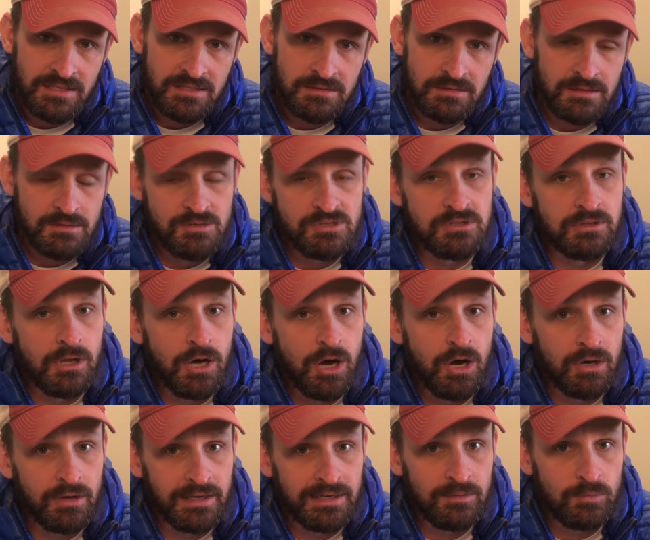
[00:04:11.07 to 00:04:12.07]
So it was
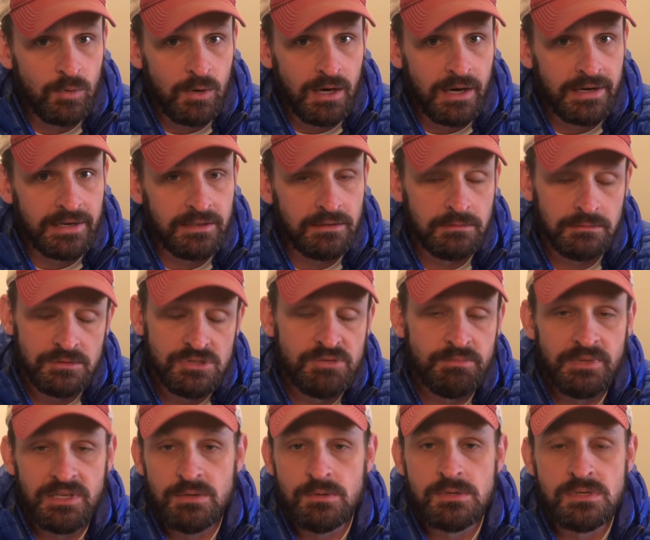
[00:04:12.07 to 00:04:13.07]
long and wide, which
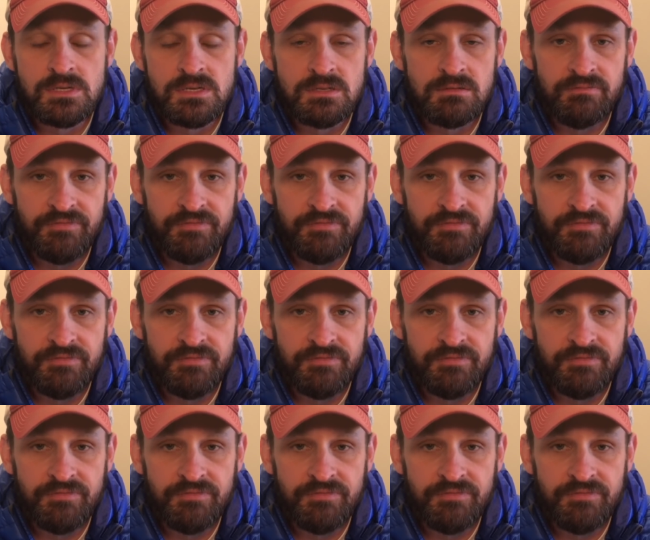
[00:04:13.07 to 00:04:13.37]
meant it was